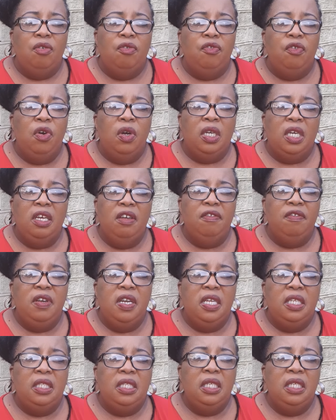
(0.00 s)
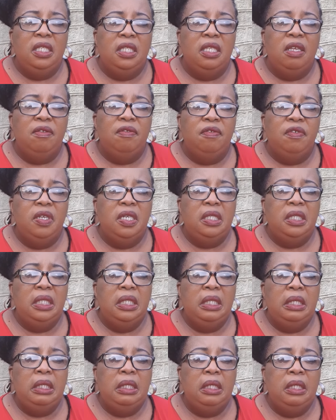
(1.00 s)
Forgiveness is a
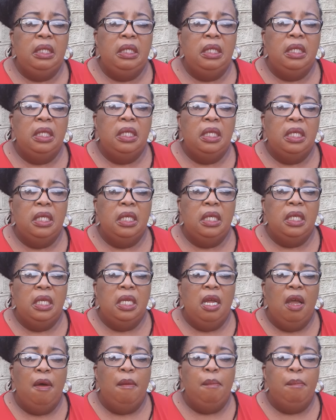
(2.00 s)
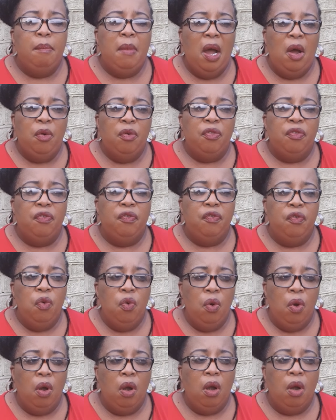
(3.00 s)
very
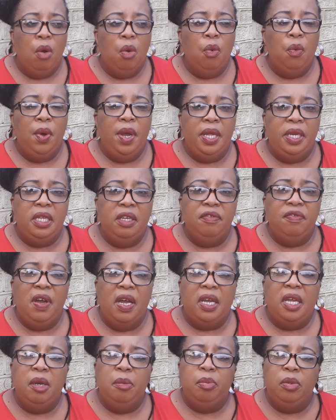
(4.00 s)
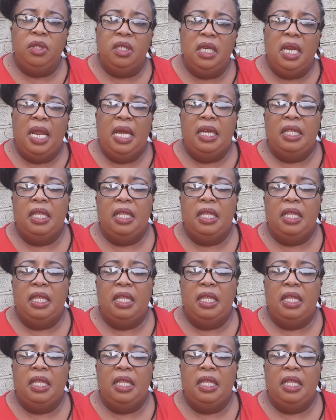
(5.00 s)
mouthful word, if I can put it like